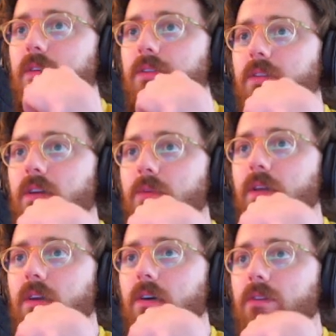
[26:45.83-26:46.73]
There we
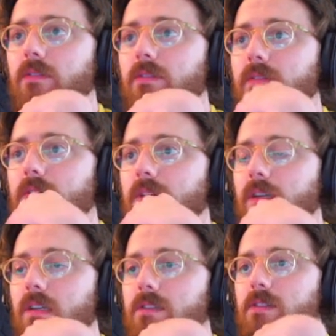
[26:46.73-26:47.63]
go. Look
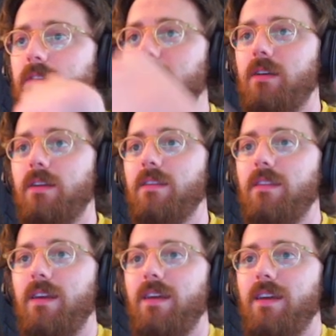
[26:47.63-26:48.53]
at us learning.
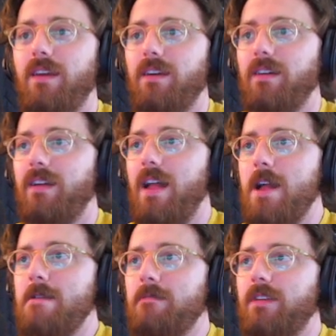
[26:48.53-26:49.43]

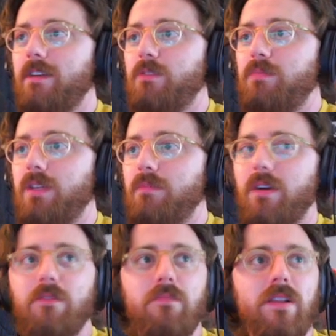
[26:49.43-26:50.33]
There's Big
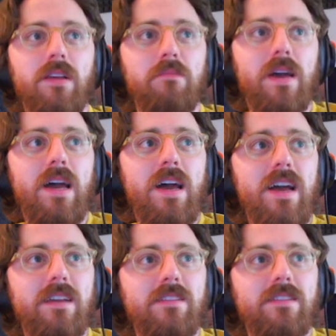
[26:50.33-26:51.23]
Mouth Billy
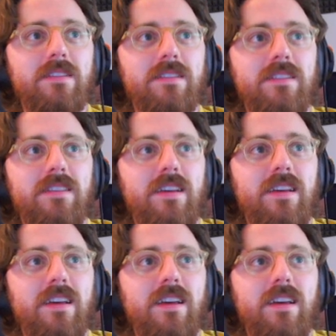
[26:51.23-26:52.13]
Bass.
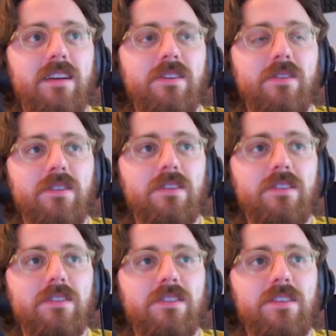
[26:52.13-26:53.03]
Cool, you
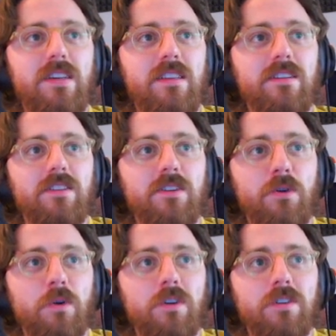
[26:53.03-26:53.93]
can just stay there in the
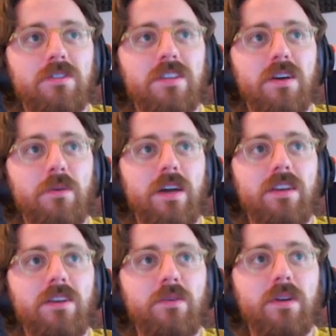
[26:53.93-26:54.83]
corner so that way I
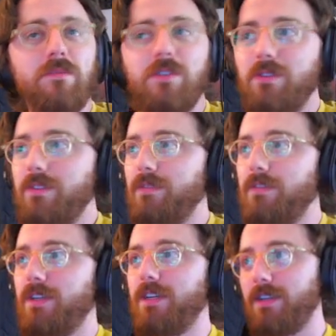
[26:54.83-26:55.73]
know what I'm doing over
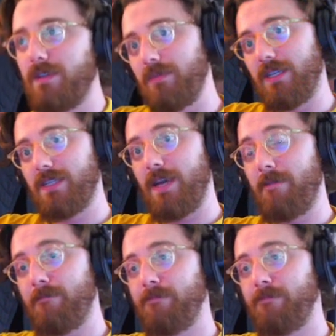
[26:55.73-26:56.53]
here in the meantime.